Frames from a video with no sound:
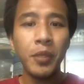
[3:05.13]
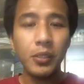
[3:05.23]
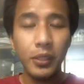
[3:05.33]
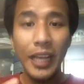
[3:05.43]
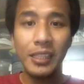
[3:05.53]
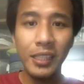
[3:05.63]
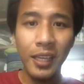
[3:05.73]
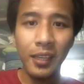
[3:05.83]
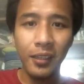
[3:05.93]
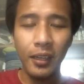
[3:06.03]
So that's the
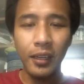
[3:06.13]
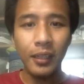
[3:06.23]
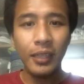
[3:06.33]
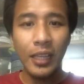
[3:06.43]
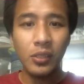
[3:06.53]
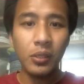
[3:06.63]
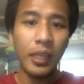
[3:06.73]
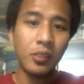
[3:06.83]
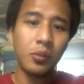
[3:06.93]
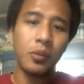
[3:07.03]
thing. That's
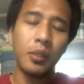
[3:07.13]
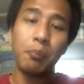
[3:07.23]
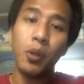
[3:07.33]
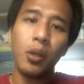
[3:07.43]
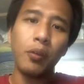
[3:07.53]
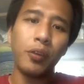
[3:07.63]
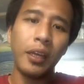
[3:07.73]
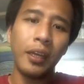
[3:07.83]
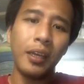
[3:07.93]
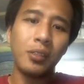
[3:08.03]
the beauty of it,
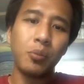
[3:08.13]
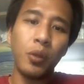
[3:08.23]
I guess.